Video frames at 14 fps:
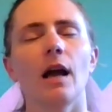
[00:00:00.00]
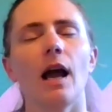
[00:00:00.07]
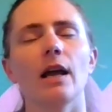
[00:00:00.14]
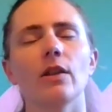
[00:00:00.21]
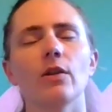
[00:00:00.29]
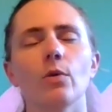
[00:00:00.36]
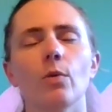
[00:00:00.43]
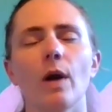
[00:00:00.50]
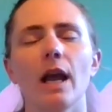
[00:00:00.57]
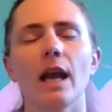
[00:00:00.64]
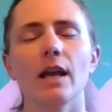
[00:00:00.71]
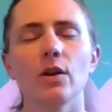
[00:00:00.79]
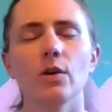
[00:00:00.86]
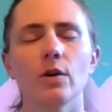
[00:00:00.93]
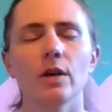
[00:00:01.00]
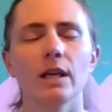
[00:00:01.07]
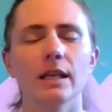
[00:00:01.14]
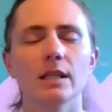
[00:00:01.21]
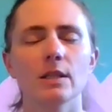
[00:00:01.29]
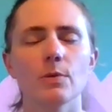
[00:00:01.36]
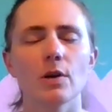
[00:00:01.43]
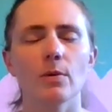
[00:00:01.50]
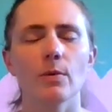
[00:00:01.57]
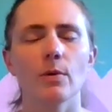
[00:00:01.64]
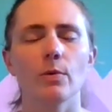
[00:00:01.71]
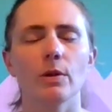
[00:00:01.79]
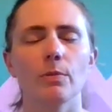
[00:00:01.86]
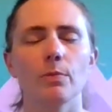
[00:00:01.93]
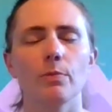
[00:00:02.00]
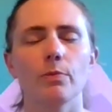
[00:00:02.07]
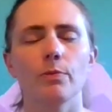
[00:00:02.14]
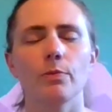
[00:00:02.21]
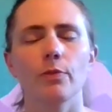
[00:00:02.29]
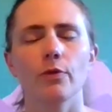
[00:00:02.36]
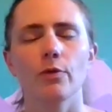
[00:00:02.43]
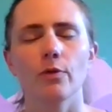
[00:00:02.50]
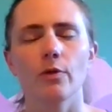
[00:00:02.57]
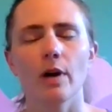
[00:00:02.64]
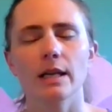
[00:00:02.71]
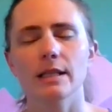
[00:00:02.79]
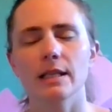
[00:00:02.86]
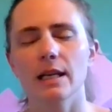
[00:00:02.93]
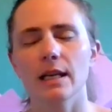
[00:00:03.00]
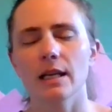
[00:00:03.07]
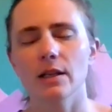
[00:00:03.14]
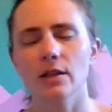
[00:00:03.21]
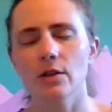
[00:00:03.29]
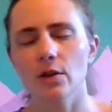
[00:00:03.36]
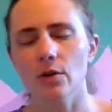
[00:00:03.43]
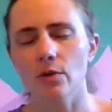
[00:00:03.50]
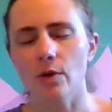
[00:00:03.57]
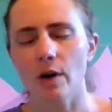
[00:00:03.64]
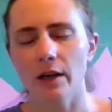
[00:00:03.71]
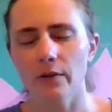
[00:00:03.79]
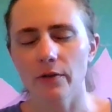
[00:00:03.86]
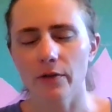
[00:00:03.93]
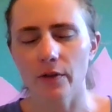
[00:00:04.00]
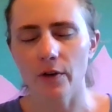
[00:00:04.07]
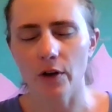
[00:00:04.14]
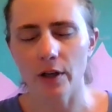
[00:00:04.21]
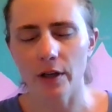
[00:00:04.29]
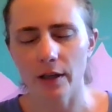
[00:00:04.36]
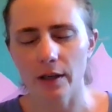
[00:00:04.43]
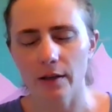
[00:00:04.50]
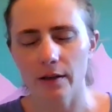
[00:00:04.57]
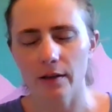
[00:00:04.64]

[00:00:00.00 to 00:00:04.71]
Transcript: Either way, you can experiment with pressing into the right foot